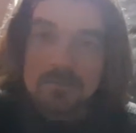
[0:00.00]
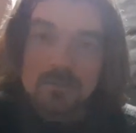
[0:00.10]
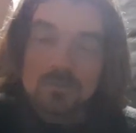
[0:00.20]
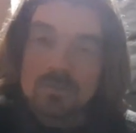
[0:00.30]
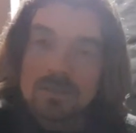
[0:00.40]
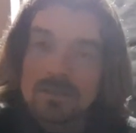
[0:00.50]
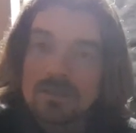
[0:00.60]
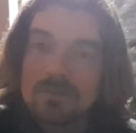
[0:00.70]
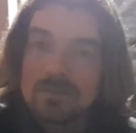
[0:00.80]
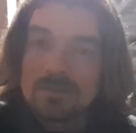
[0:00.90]
but what
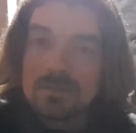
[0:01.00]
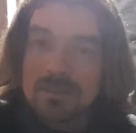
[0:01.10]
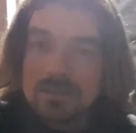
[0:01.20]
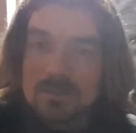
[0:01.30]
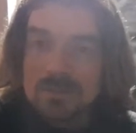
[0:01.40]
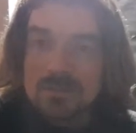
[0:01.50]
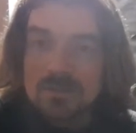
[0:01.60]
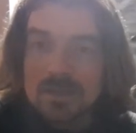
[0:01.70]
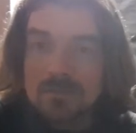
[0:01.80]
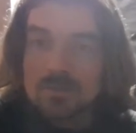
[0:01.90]
have you done in those 5?